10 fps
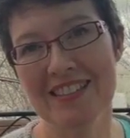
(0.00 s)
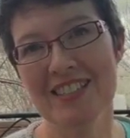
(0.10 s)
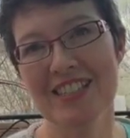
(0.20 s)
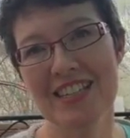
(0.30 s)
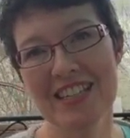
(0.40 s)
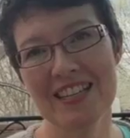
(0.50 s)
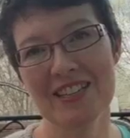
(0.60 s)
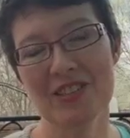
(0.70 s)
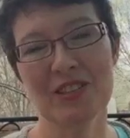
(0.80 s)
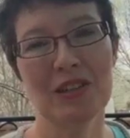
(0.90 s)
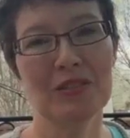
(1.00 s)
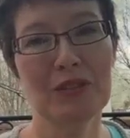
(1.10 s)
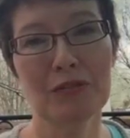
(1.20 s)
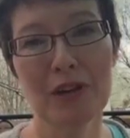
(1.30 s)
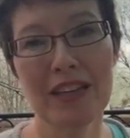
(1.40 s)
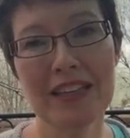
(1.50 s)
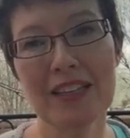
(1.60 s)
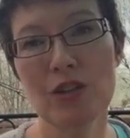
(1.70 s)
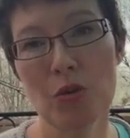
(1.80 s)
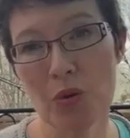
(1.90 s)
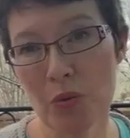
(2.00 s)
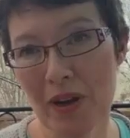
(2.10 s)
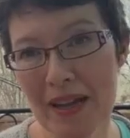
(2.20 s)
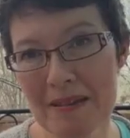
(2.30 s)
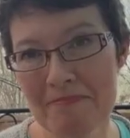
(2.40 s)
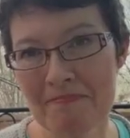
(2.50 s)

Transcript: She is a lovely friend in Norway,